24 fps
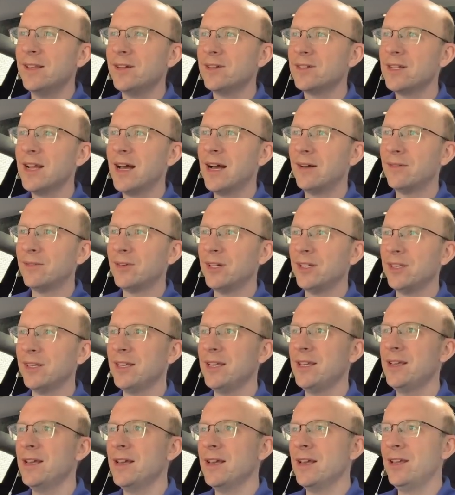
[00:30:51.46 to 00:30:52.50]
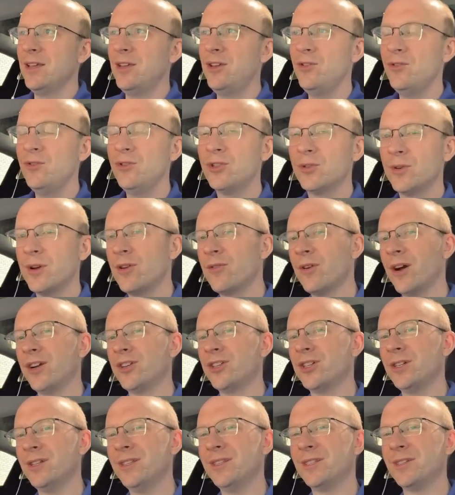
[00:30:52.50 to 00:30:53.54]
there's not really huge
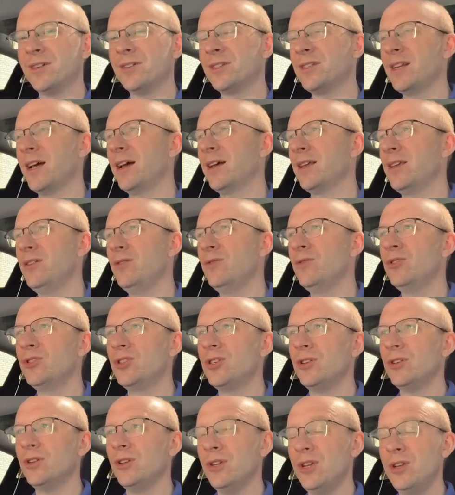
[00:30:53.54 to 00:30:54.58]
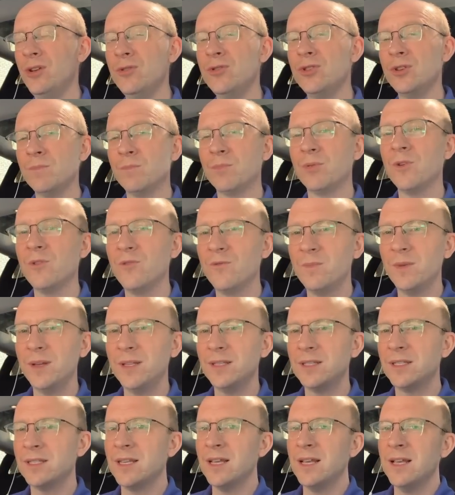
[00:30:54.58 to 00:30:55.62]
regressions, there's not huge, huge
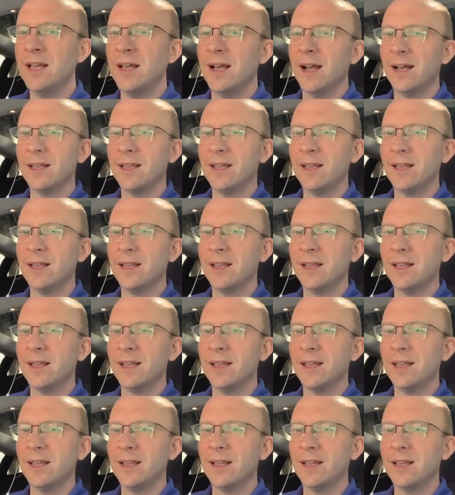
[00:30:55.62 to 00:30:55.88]
improvements.